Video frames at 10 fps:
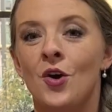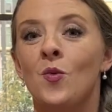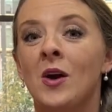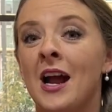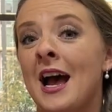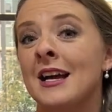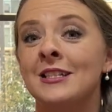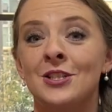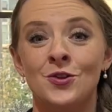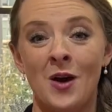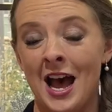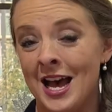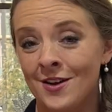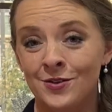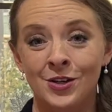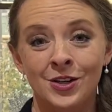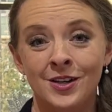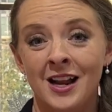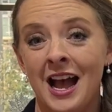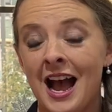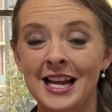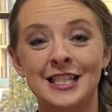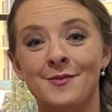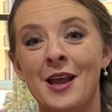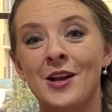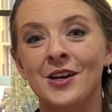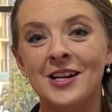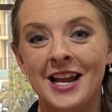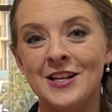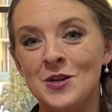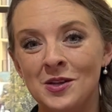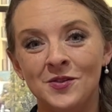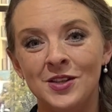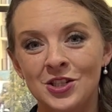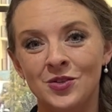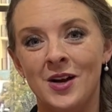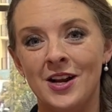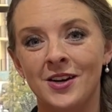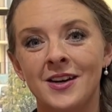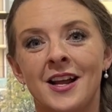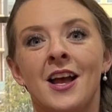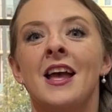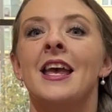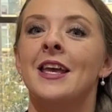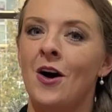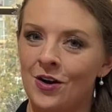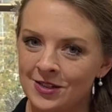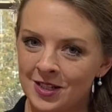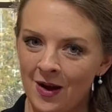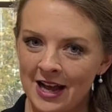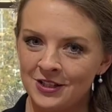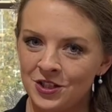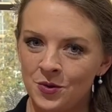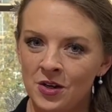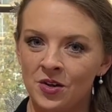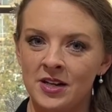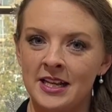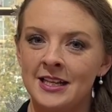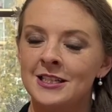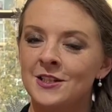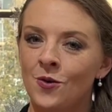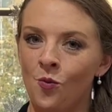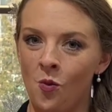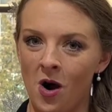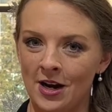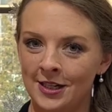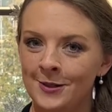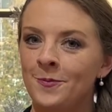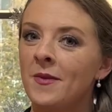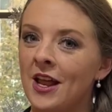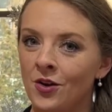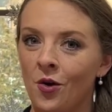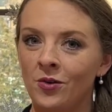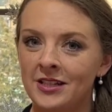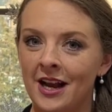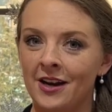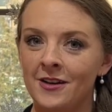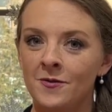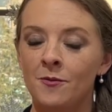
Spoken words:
Whereas you have your ice maker in your refrigerator, it also has 2 ingredients, water and cold air,